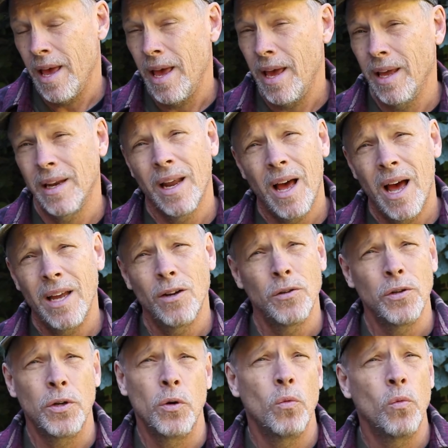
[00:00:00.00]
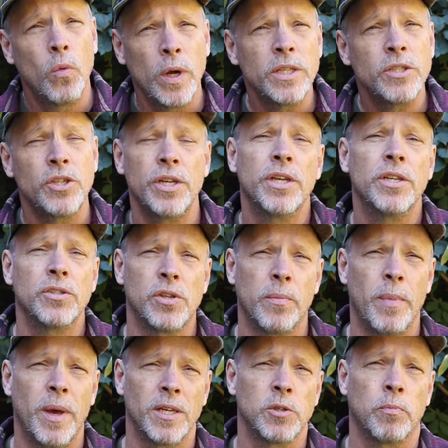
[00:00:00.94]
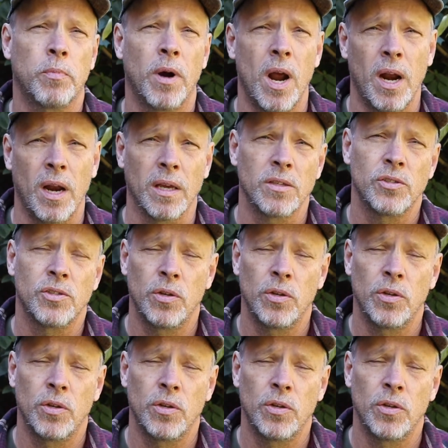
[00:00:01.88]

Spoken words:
And I don't know which is the best product.